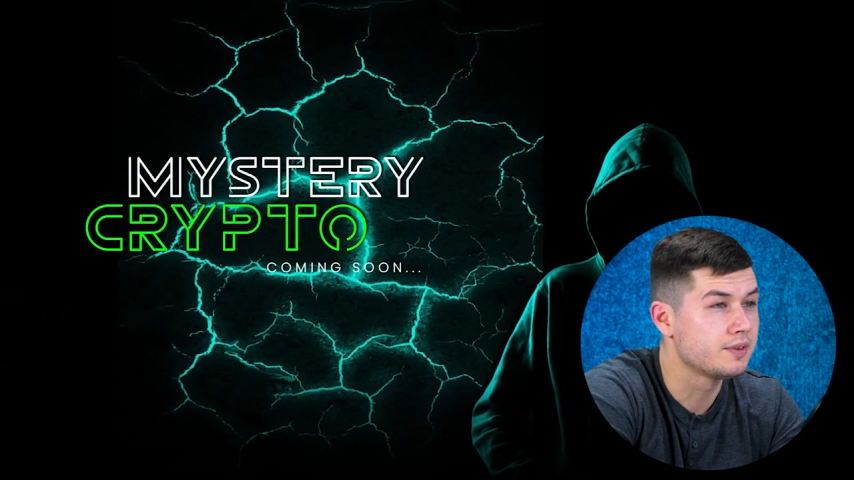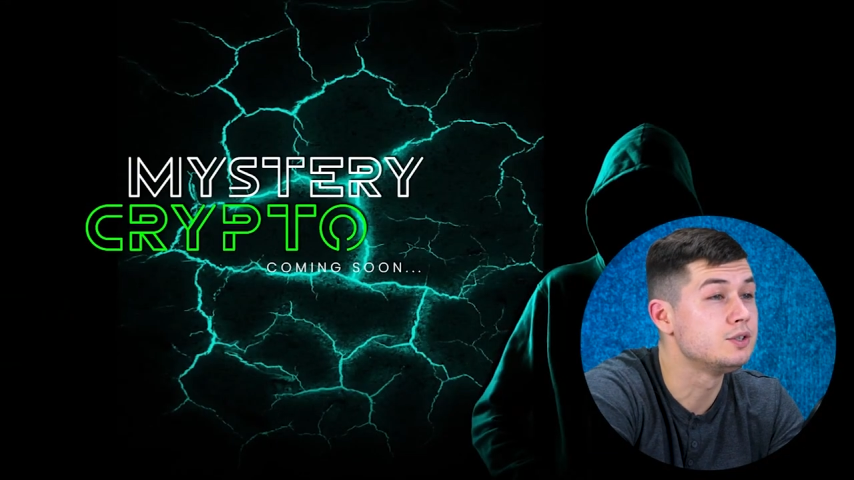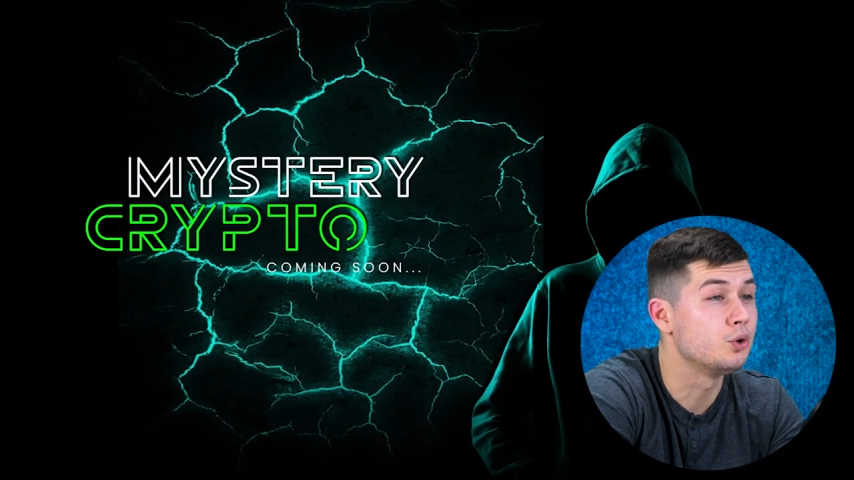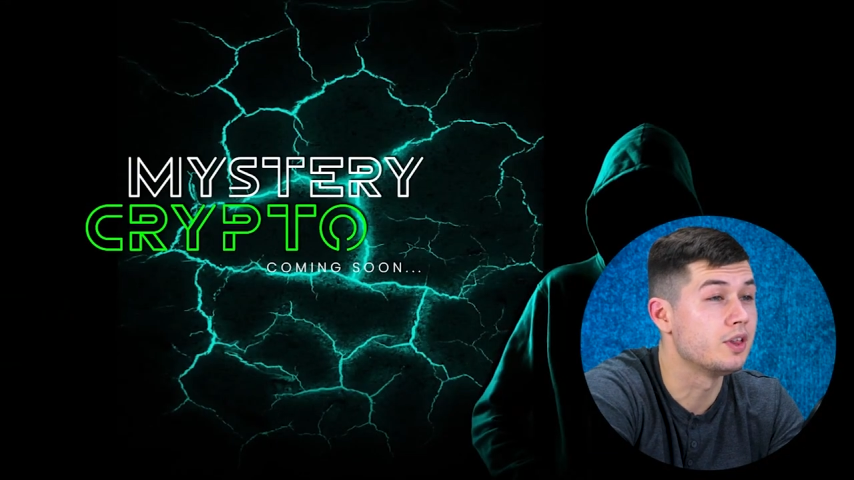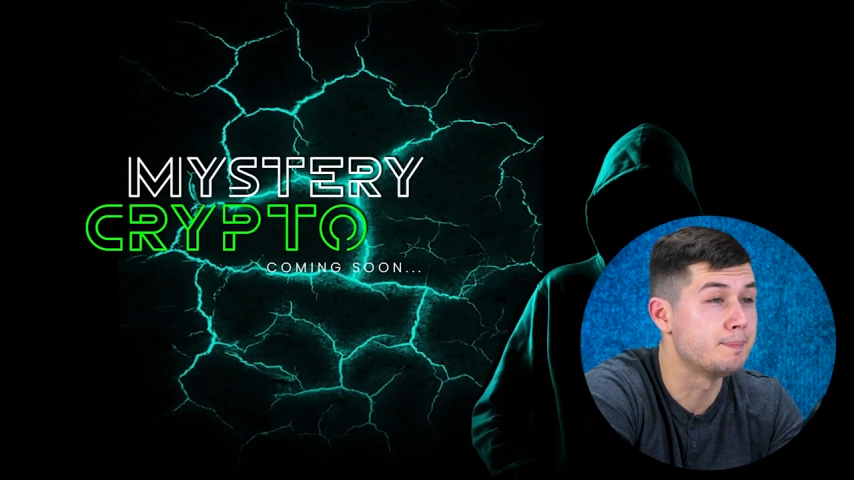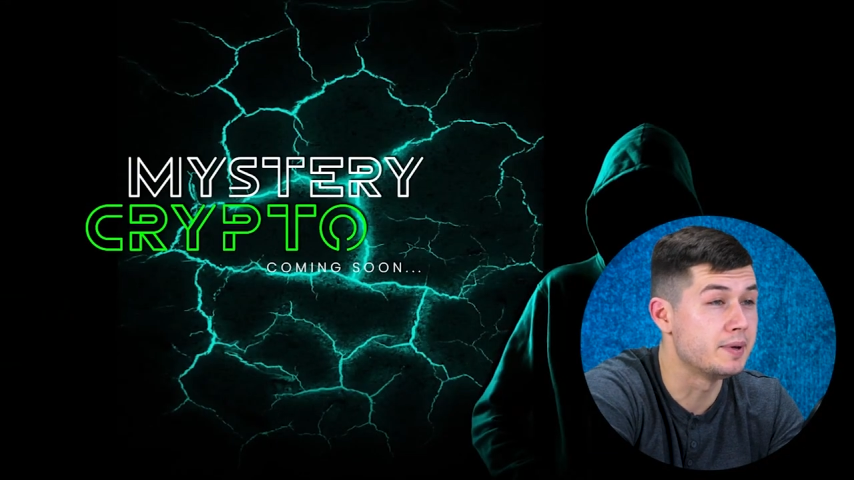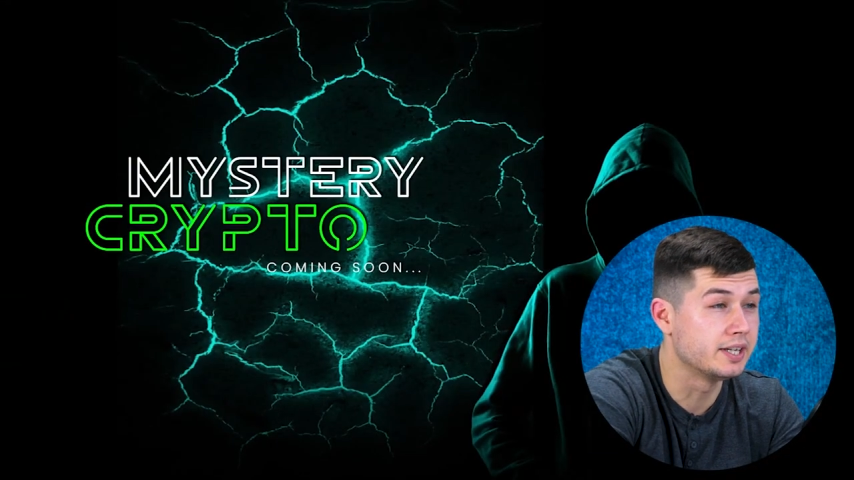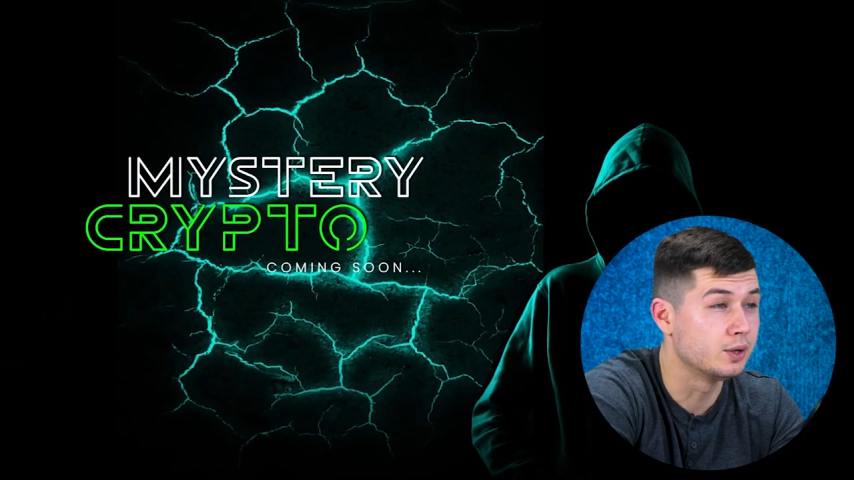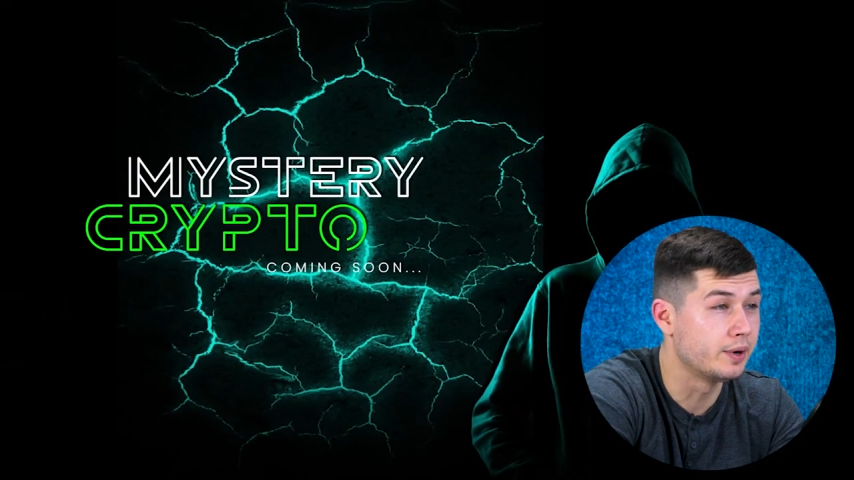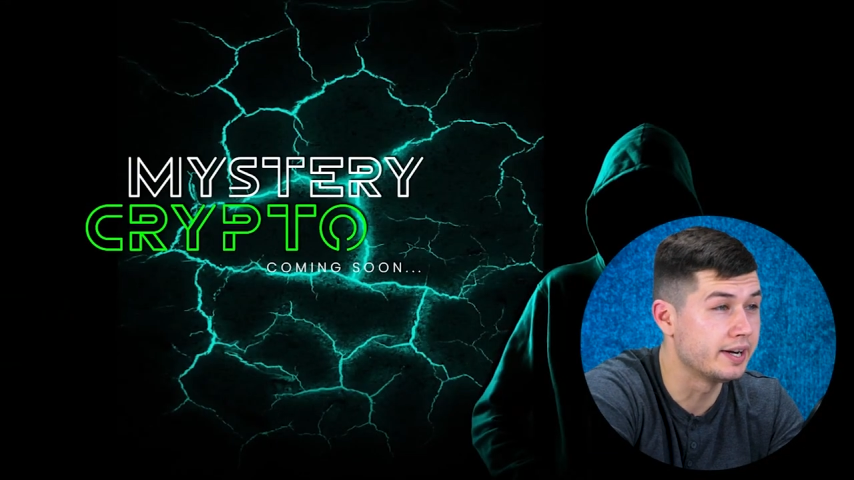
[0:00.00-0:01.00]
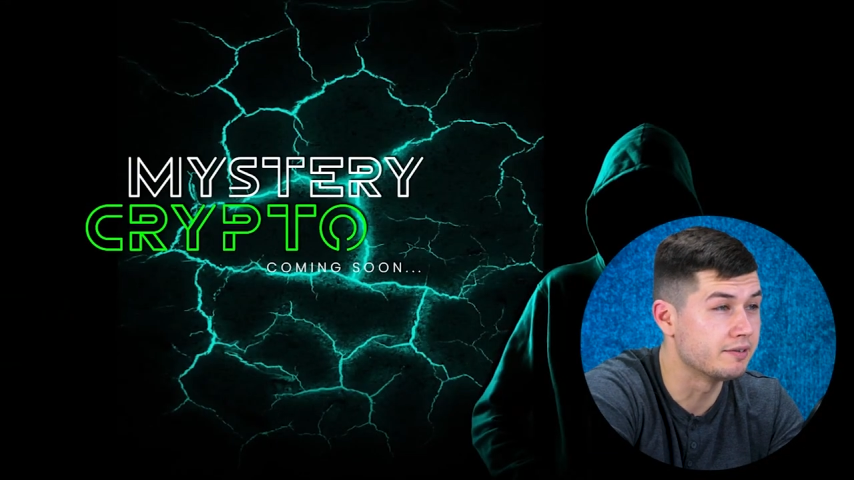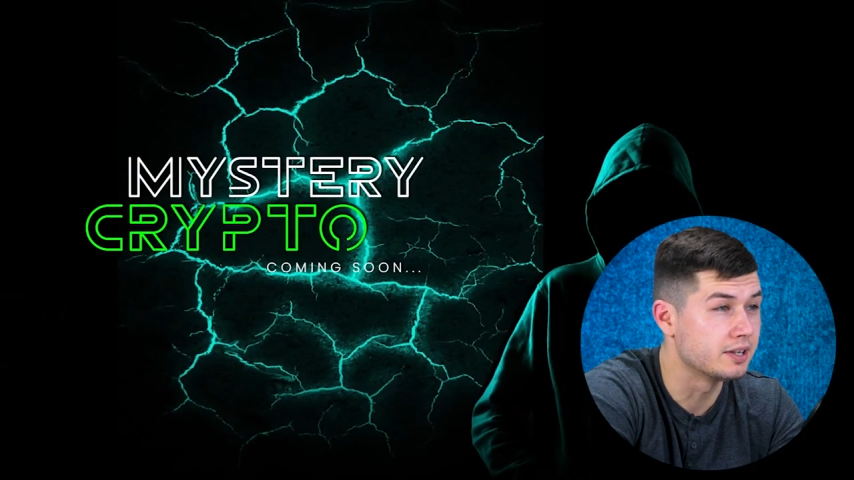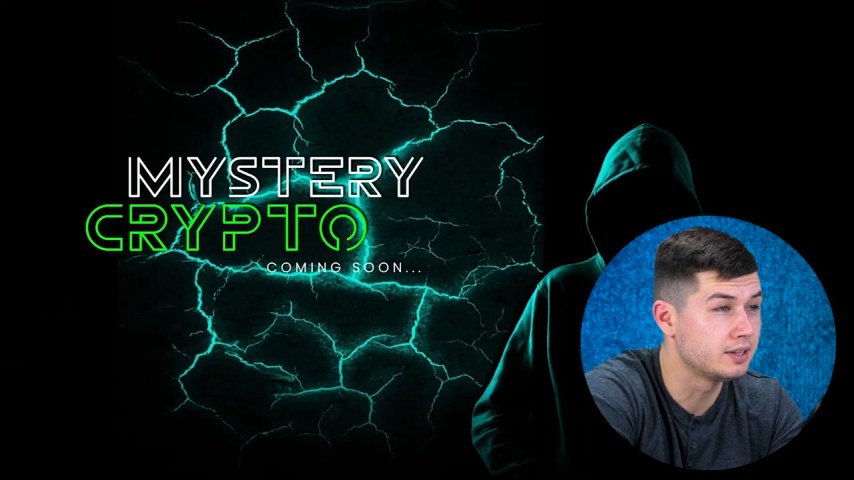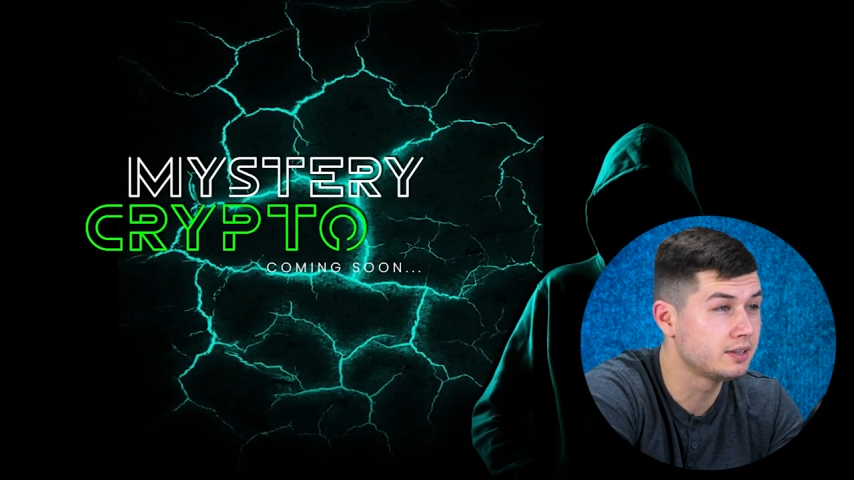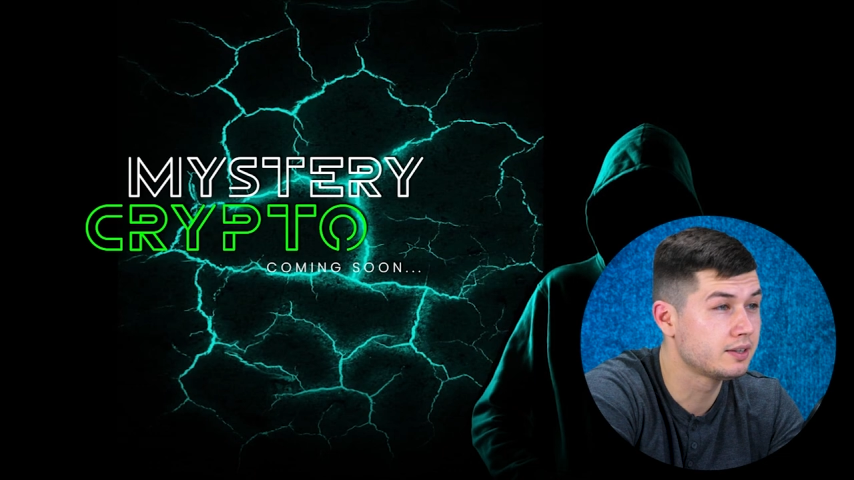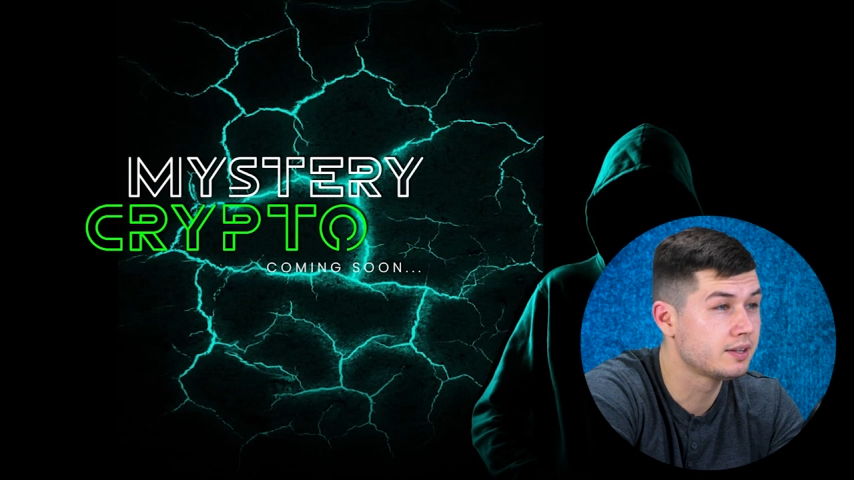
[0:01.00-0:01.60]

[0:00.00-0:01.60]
to the big rival,